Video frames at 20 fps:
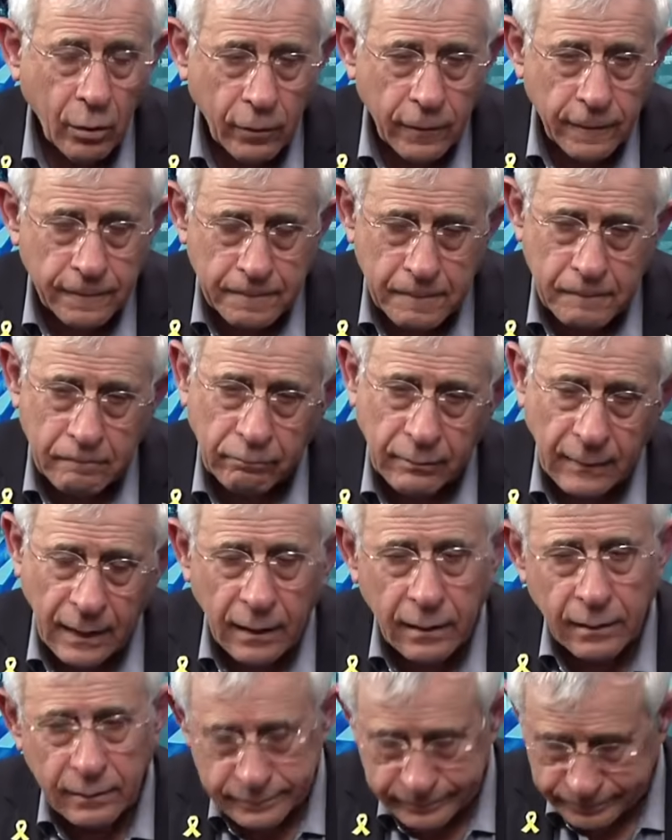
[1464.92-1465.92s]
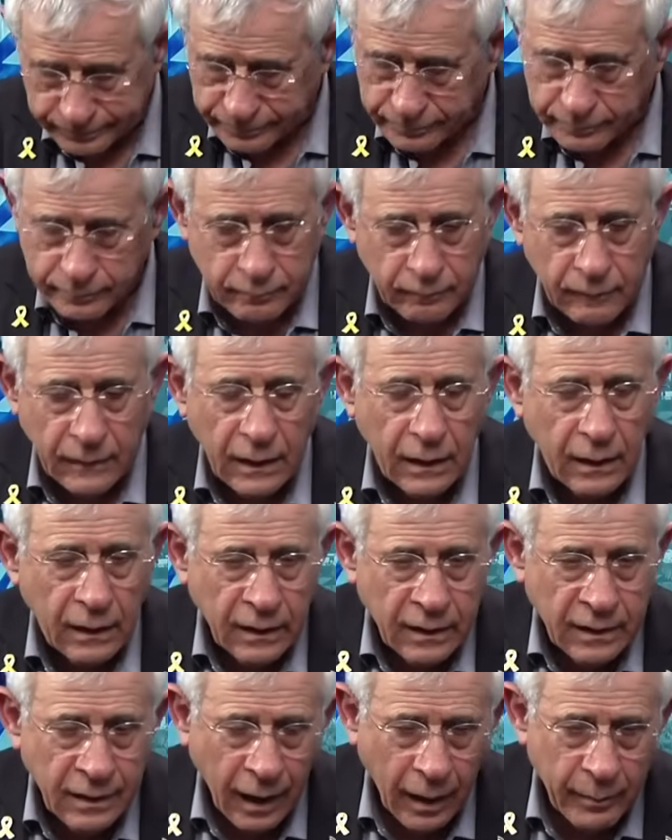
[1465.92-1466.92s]
Look,
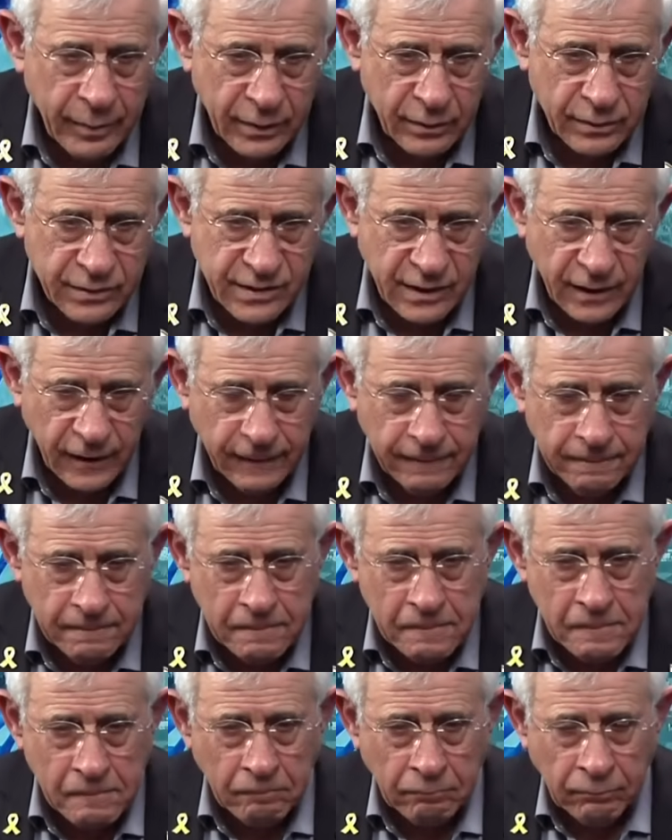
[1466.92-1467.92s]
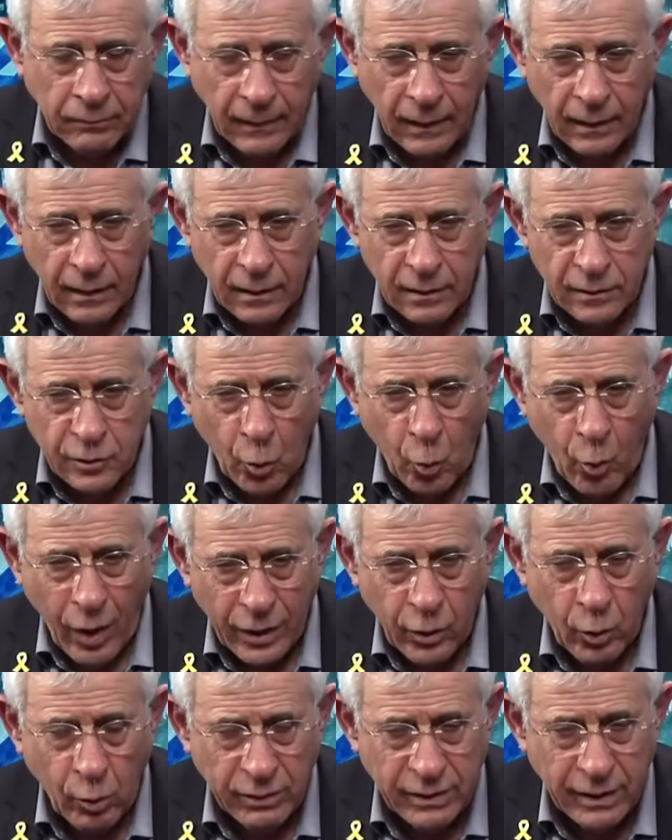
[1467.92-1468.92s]
in Arabic you say, the
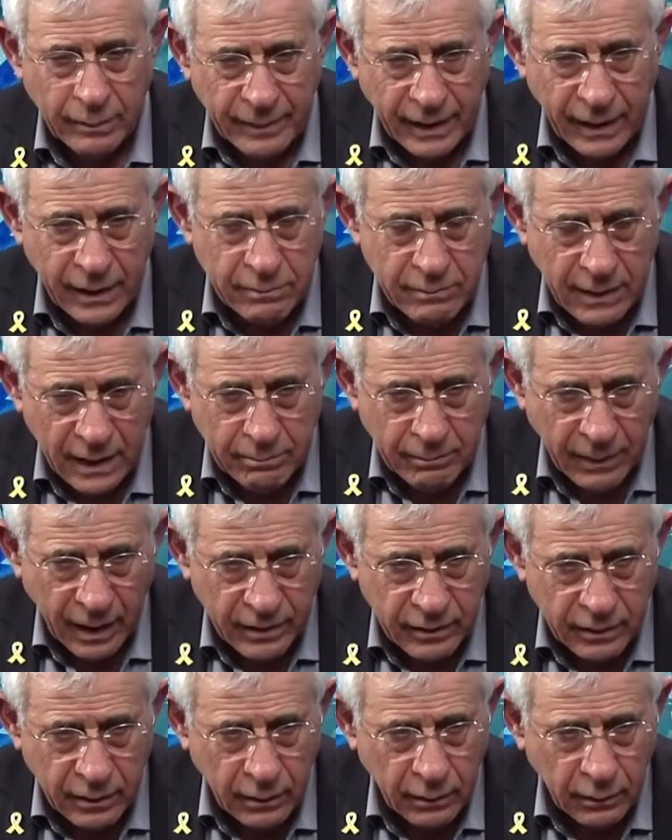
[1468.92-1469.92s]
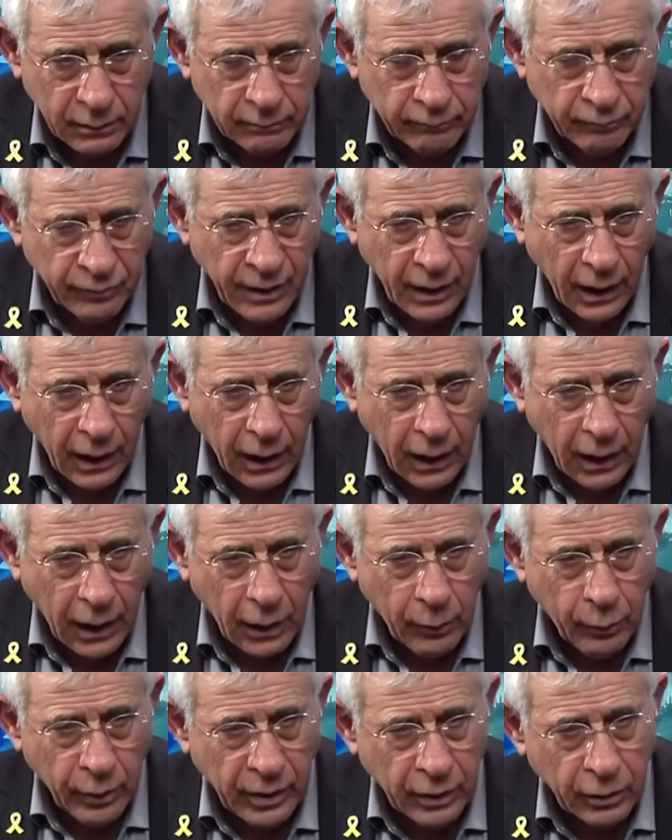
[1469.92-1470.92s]
one who will marry my mother,
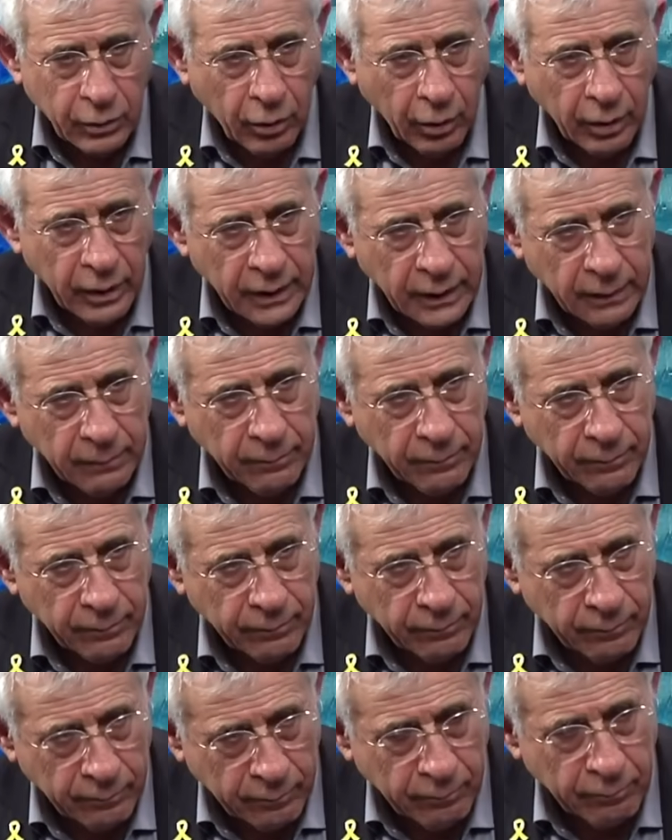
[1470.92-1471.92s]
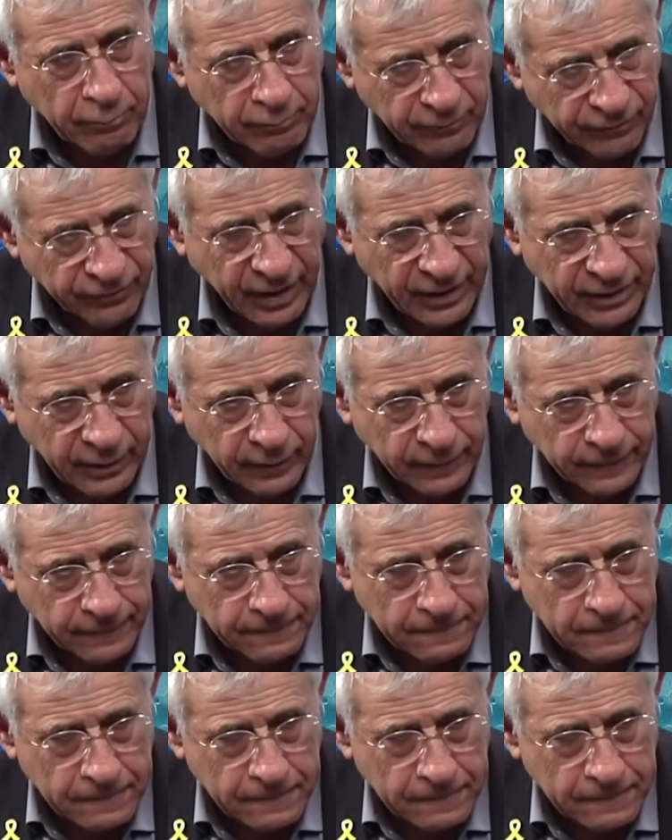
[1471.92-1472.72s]
I will call him father.